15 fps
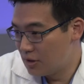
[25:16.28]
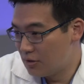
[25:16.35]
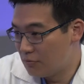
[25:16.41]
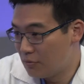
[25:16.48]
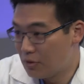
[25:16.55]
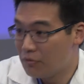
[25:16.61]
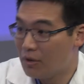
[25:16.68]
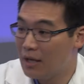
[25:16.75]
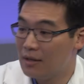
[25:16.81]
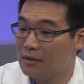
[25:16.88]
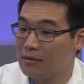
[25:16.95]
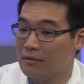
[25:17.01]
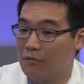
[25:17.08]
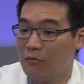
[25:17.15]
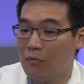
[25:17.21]
You know, what do I,
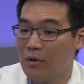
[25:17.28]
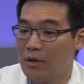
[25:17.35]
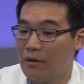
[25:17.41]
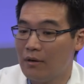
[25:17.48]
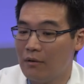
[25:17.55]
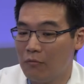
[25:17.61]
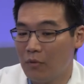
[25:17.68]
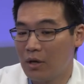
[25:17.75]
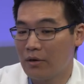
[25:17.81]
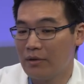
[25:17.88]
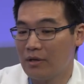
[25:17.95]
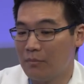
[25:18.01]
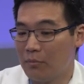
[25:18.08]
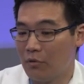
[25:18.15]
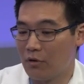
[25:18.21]
what are, what are
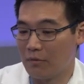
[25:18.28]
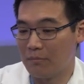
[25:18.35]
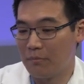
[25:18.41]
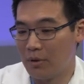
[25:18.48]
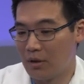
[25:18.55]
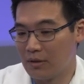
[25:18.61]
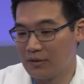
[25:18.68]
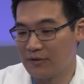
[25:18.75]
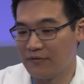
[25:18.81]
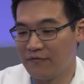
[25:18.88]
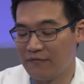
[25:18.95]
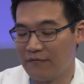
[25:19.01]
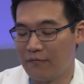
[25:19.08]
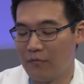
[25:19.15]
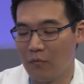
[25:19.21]
the important parts of
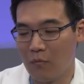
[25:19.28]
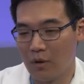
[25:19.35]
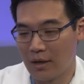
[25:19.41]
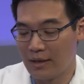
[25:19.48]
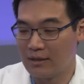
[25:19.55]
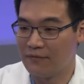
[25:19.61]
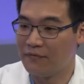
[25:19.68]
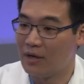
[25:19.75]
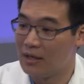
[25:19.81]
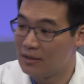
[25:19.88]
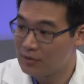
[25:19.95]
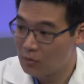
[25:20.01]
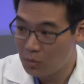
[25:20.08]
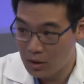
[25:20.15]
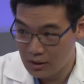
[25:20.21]
what I define
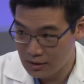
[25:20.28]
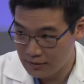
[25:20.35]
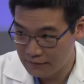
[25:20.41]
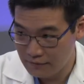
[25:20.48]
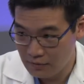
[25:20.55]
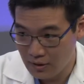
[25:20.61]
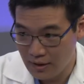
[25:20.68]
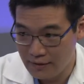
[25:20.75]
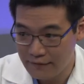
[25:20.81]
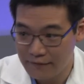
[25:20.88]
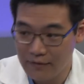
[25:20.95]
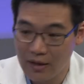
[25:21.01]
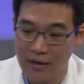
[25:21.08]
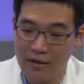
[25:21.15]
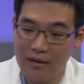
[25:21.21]
as quality of life?
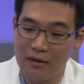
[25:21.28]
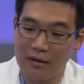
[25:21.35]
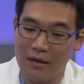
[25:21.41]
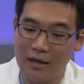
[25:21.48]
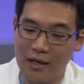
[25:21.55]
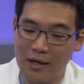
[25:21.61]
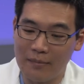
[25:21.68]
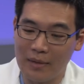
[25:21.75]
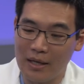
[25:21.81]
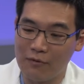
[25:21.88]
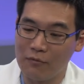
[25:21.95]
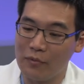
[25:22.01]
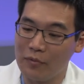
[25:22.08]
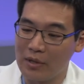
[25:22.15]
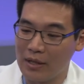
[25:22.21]
Right. Um, and
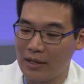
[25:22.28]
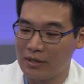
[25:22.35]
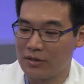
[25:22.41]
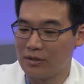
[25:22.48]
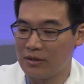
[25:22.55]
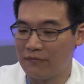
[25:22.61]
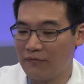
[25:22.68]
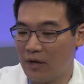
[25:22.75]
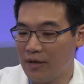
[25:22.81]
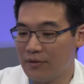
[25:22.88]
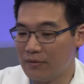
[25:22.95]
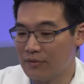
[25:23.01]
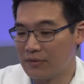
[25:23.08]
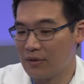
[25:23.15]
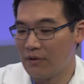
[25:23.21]
when we can actually define
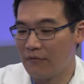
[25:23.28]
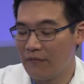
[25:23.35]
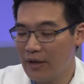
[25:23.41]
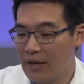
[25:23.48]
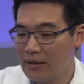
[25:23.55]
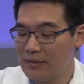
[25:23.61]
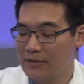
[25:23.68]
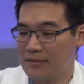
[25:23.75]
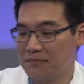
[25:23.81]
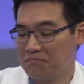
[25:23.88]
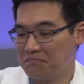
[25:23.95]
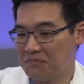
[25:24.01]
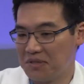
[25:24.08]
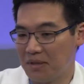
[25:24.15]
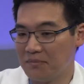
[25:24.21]
those in advance,
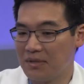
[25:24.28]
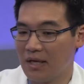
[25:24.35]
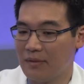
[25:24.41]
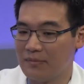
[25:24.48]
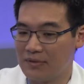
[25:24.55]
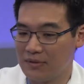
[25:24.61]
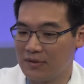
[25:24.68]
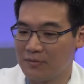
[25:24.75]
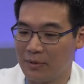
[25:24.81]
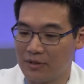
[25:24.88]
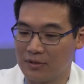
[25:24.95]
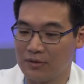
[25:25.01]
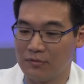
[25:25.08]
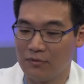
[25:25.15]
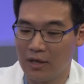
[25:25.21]
sometimes these
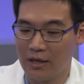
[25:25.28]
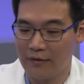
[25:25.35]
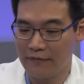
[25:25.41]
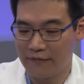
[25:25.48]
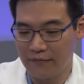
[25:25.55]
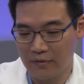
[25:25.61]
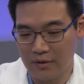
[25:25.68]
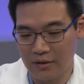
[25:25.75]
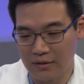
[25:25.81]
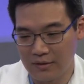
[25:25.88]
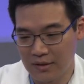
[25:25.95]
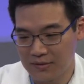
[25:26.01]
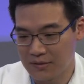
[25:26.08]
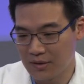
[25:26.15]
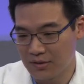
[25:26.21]
patients who have uh,
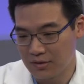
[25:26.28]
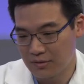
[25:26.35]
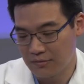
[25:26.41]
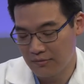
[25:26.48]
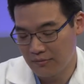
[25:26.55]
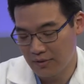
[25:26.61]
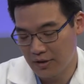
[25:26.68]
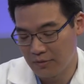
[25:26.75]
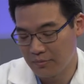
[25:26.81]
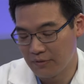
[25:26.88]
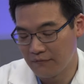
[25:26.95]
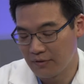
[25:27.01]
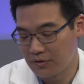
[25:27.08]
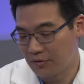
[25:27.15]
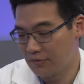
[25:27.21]
destination therapy
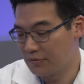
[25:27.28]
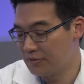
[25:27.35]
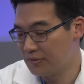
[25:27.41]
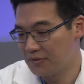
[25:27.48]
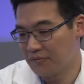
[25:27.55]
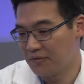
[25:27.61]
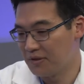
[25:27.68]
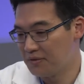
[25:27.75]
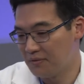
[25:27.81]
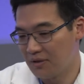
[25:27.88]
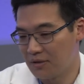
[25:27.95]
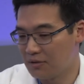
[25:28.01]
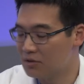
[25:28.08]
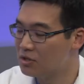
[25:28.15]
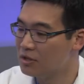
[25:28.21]
ventricular assist device, they
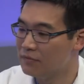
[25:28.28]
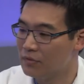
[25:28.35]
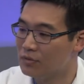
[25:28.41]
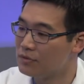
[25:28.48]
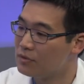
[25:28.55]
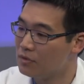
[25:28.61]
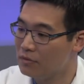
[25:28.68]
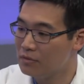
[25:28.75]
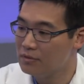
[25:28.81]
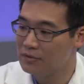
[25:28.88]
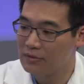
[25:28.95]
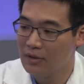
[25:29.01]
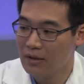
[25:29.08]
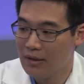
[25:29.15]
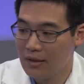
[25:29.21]
can achieve those goals.
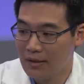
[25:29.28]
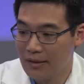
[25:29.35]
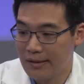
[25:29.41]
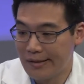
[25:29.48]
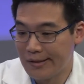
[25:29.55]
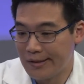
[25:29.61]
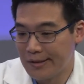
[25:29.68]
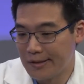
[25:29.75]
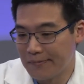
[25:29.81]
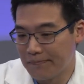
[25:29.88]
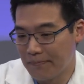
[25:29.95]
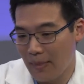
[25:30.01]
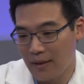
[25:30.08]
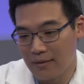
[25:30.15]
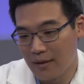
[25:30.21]

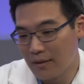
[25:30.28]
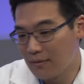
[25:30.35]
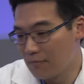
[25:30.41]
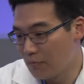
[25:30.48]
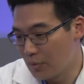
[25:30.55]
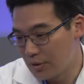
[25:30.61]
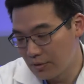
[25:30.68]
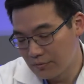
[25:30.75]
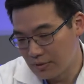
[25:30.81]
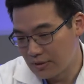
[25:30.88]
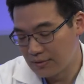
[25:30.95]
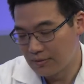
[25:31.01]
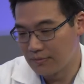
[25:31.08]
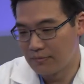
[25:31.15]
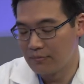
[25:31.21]
Um, and then we don't need
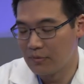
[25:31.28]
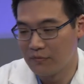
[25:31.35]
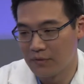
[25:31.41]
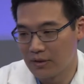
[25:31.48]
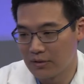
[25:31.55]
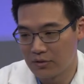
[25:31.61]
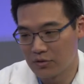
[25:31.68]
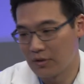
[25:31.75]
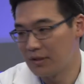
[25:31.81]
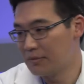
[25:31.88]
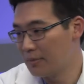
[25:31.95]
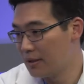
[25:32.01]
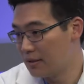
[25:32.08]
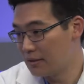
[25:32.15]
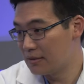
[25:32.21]
to move on to
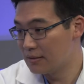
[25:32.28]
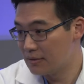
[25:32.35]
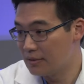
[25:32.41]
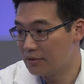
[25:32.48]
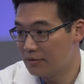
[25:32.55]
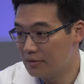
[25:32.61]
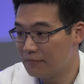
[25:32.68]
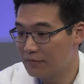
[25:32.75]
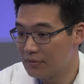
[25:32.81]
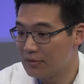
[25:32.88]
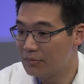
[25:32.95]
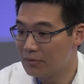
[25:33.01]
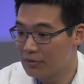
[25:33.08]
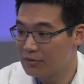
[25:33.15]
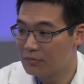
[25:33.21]
transplant necessarily for some
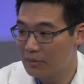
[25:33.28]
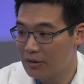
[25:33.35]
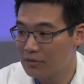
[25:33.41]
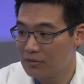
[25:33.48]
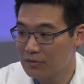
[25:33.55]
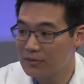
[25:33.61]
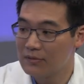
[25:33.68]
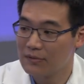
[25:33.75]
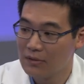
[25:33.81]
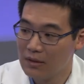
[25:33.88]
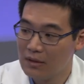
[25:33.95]
of those patients.